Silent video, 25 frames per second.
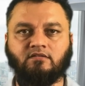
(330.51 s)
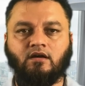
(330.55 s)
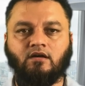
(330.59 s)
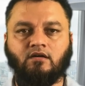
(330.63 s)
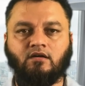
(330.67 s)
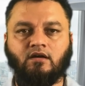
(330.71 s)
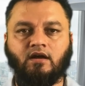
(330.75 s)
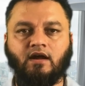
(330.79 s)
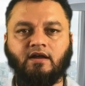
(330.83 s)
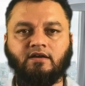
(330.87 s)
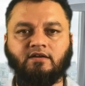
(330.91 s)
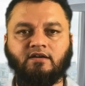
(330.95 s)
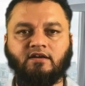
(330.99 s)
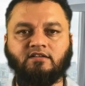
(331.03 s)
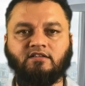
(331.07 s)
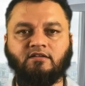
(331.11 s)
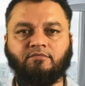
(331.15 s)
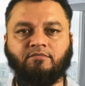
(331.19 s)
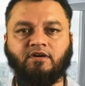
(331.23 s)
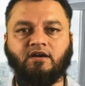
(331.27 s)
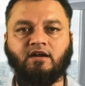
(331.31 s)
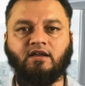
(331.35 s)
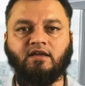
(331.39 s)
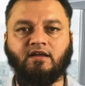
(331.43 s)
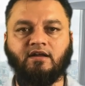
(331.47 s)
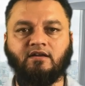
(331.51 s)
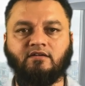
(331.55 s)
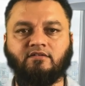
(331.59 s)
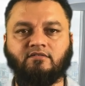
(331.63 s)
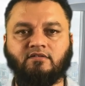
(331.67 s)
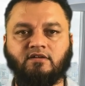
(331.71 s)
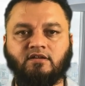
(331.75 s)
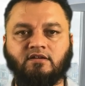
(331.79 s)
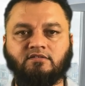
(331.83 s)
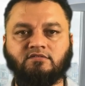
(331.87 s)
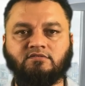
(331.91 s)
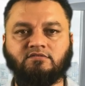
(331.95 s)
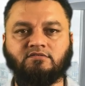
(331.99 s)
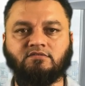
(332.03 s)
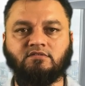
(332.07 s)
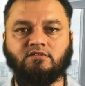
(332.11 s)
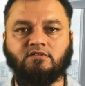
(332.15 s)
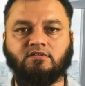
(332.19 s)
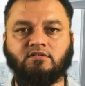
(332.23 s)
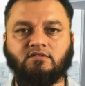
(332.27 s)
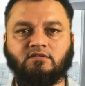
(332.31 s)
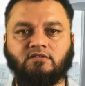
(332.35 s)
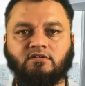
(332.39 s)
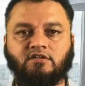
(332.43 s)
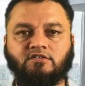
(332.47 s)
Right at the building entrance,
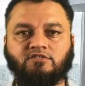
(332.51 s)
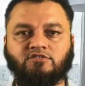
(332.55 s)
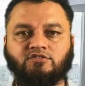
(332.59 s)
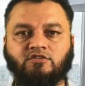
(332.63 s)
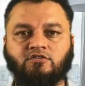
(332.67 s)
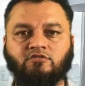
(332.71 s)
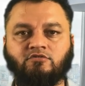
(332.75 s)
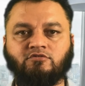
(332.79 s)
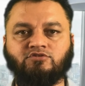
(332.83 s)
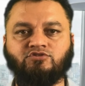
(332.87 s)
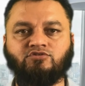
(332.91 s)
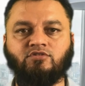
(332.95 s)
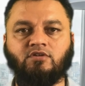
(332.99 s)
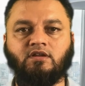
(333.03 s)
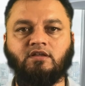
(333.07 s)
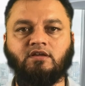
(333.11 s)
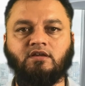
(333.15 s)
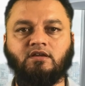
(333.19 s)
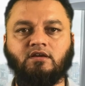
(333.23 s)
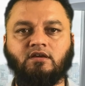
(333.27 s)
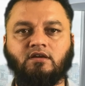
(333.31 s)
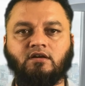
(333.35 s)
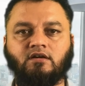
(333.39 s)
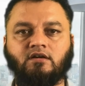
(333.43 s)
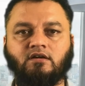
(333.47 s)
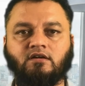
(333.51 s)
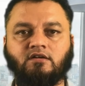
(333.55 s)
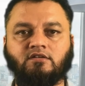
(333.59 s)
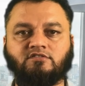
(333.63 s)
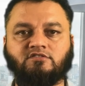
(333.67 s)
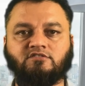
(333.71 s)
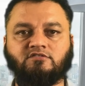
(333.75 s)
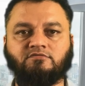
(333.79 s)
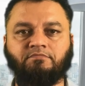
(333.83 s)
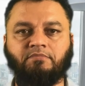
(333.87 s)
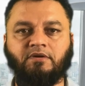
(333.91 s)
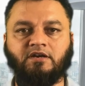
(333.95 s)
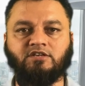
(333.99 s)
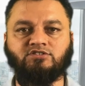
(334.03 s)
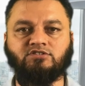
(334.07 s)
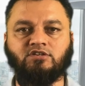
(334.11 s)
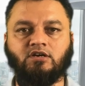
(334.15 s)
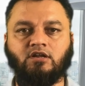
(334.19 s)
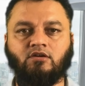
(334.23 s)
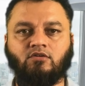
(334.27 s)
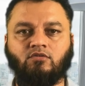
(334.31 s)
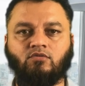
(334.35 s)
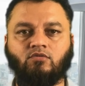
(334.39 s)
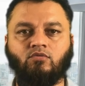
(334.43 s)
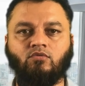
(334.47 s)
there's usually a
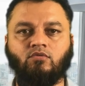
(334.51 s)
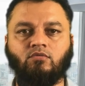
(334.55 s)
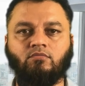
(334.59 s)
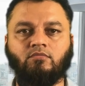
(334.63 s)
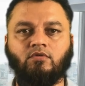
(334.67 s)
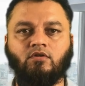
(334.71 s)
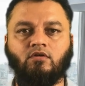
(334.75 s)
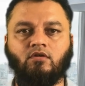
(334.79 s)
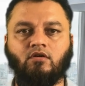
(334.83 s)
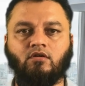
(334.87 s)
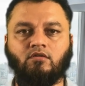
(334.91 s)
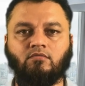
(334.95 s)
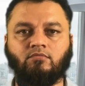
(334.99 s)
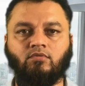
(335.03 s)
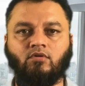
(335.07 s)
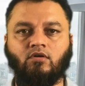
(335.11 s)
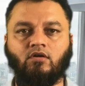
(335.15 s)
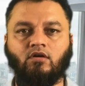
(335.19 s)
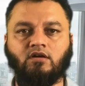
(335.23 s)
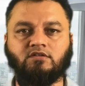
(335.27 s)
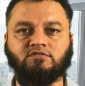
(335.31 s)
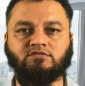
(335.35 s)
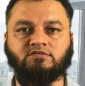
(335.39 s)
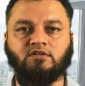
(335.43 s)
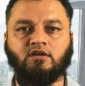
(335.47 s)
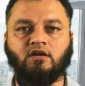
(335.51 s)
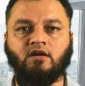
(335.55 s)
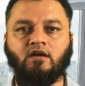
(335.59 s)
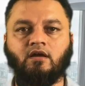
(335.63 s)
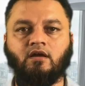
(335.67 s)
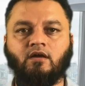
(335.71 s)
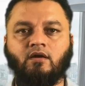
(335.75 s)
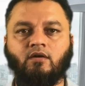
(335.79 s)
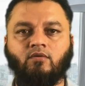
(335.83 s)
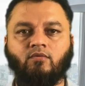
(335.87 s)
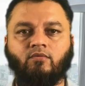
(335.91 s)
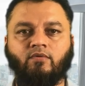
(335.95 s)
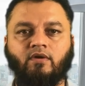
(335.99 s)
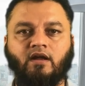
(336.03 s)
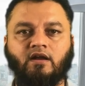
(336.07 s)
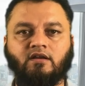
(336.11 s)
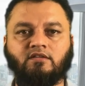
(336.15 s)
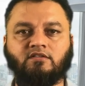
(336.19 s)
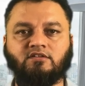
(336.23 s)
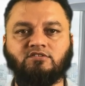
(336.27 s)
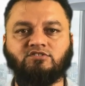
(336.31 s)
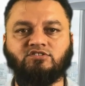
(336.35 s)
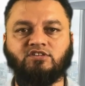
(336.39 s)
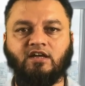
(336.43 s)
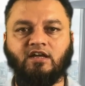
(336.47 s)
special room or box where
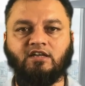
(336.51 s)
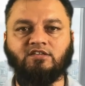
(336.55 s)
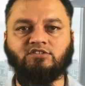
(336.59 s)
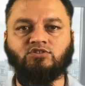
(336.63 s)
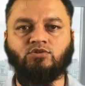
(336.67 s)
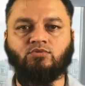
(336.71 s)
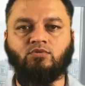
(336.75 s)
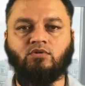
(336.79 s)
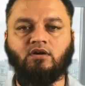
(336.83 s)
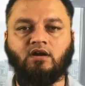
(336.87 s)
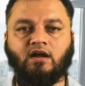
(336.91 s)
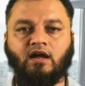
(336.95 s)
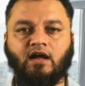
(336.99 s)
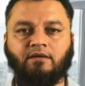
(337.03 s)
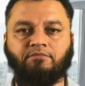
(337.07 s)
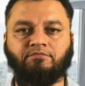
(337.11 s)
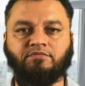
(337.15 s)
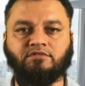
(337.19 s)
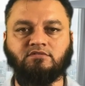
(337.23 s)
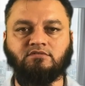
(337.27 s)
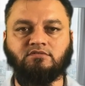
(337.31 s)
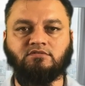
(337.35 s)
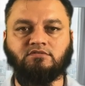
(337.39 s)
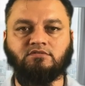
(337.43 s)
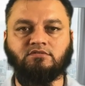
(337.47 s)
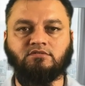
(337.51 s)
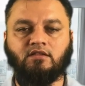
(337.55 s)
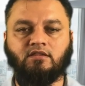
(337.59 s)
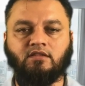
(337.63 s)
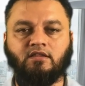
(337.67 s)
the changeover happens.